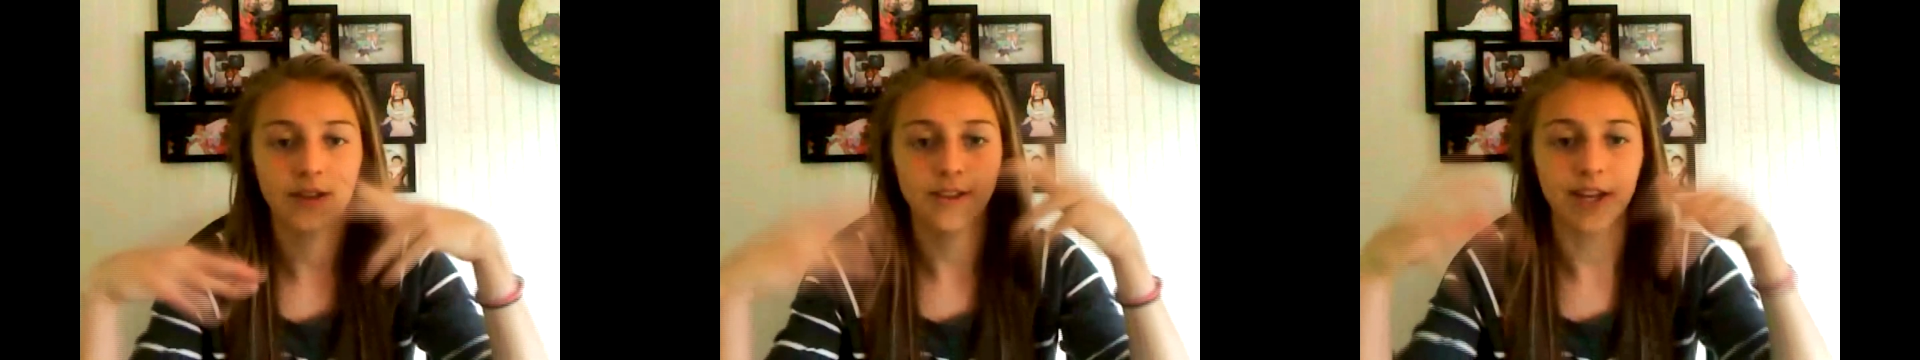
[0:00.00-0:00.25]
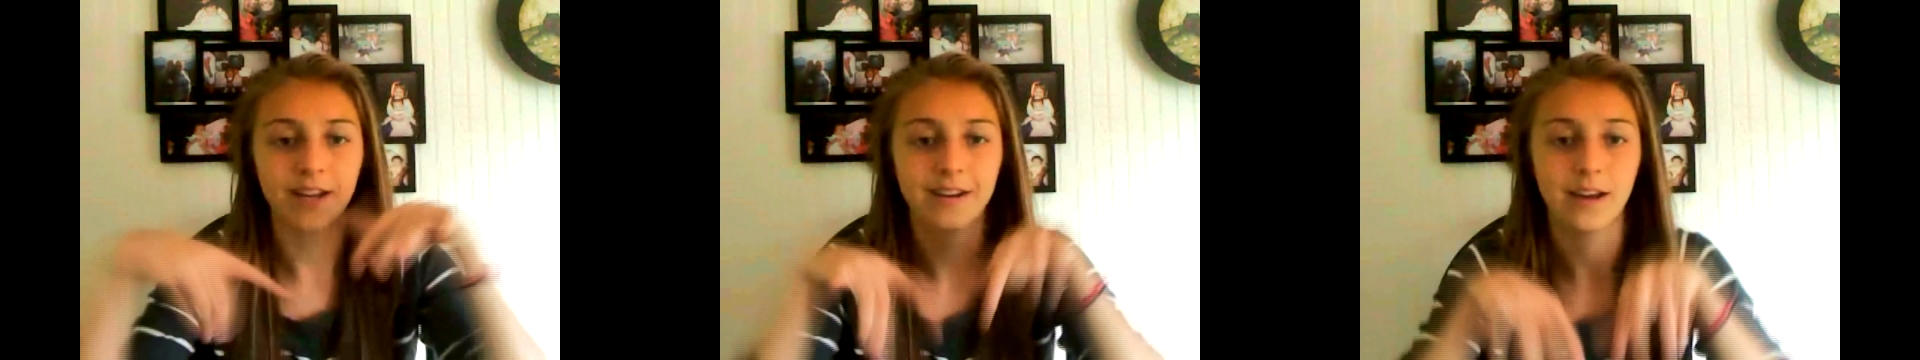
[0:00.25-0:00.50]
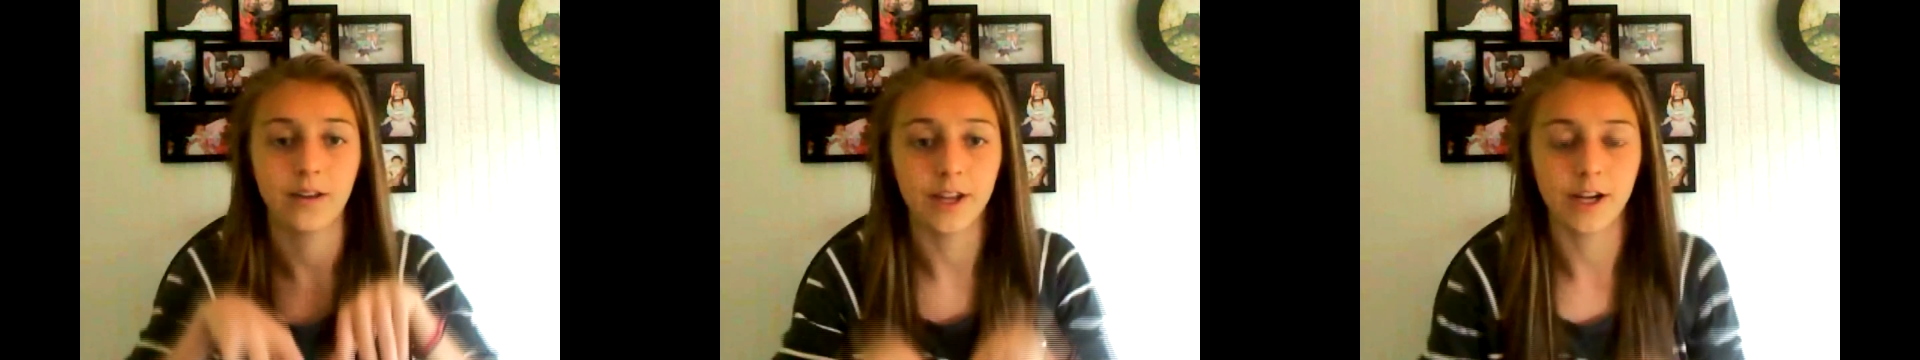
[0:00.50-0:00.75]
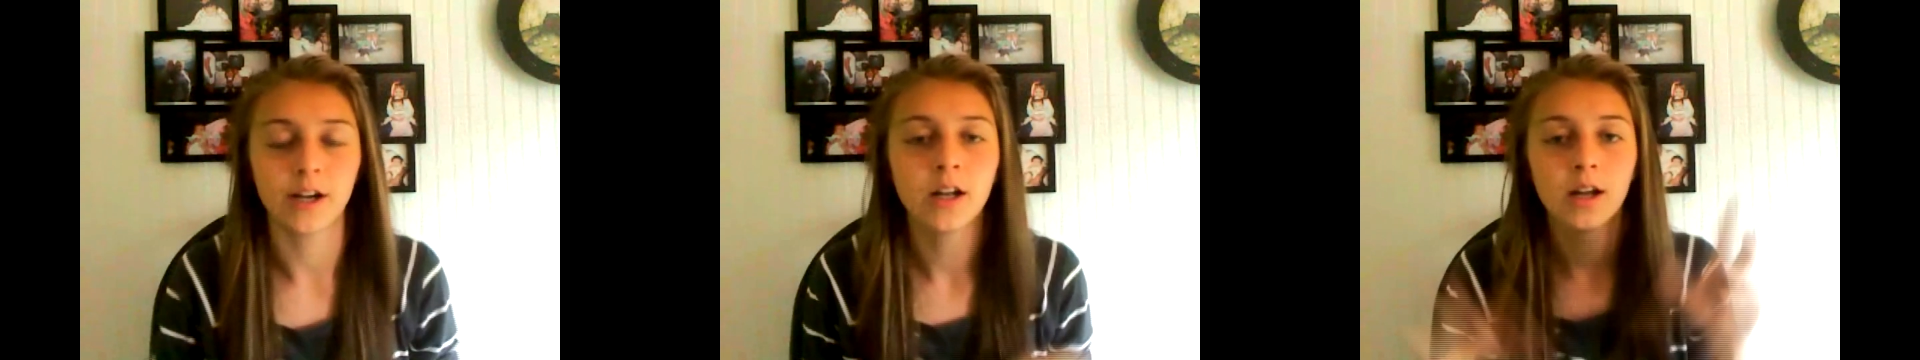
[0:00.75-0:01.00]
thing down
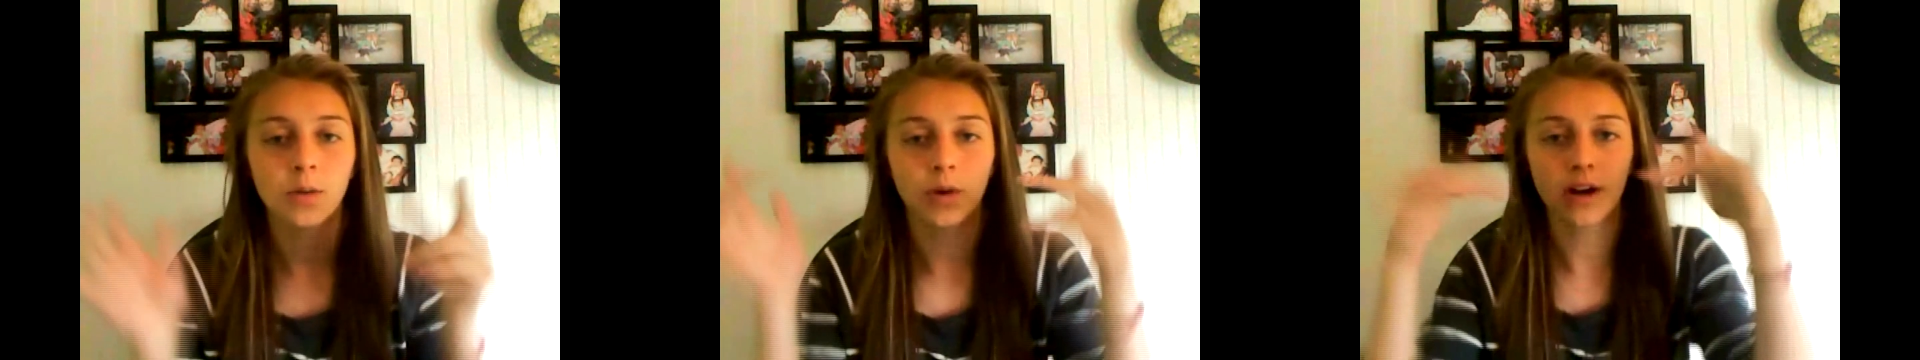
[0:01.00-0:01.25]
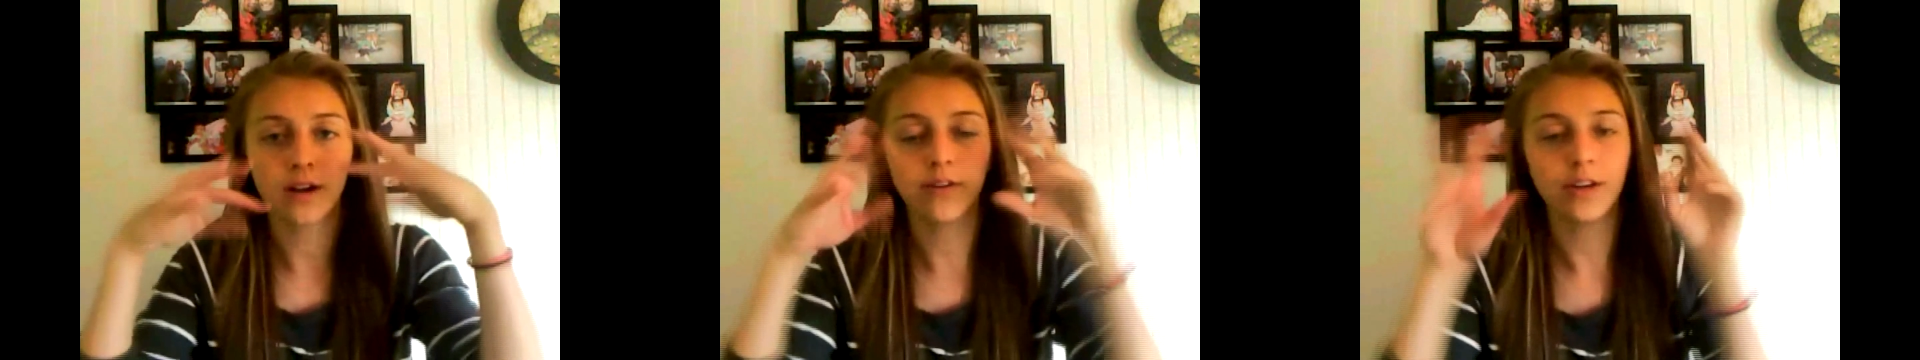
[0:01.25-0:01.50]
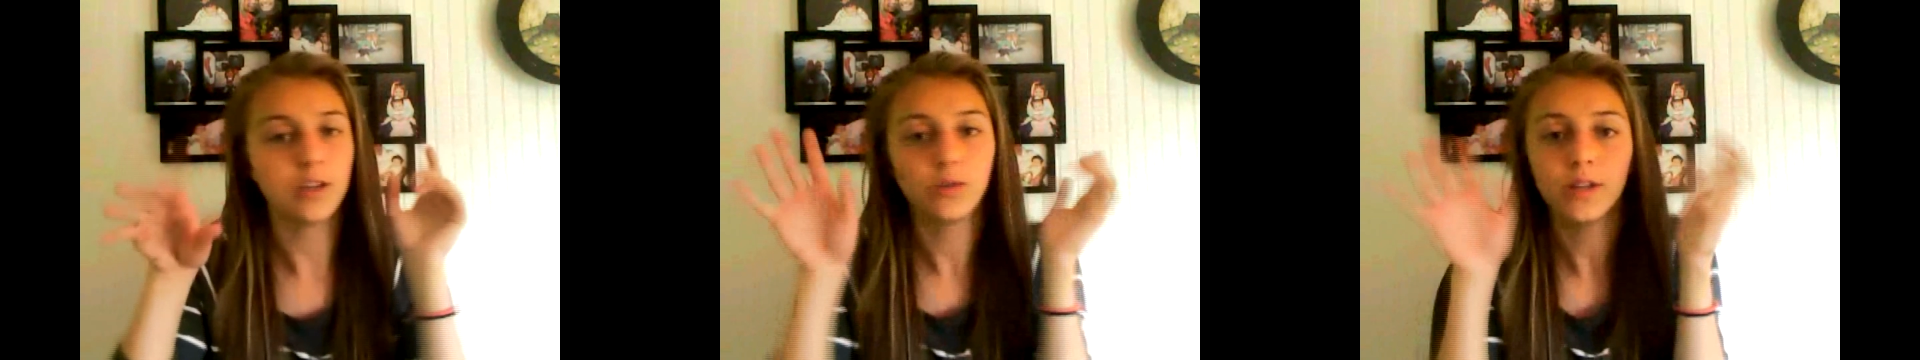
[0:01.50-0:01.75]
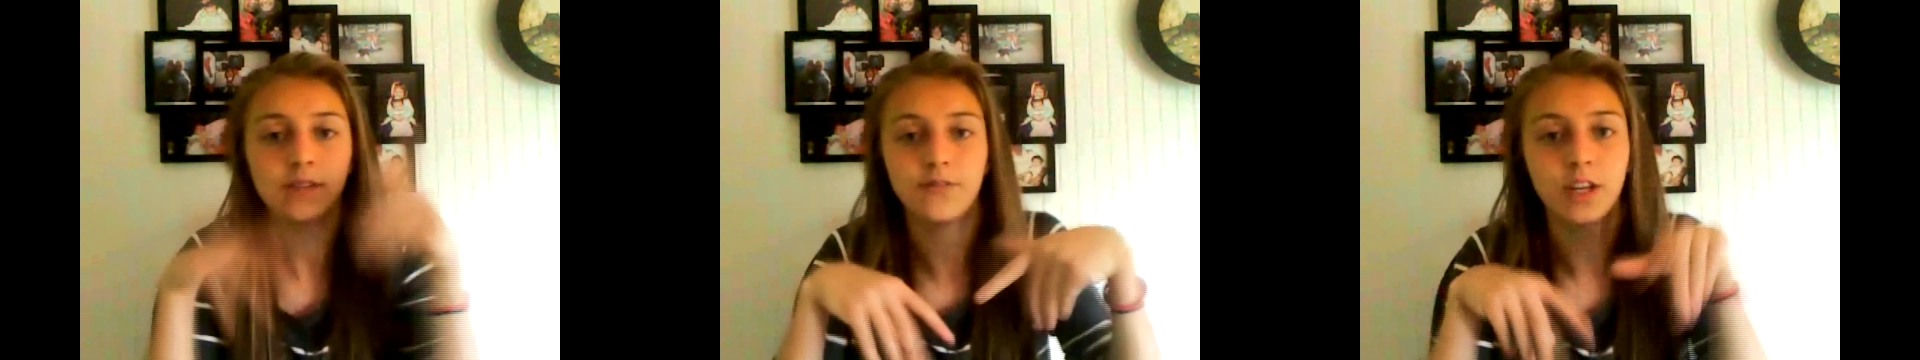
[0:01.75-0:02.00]
there. Wherever you leave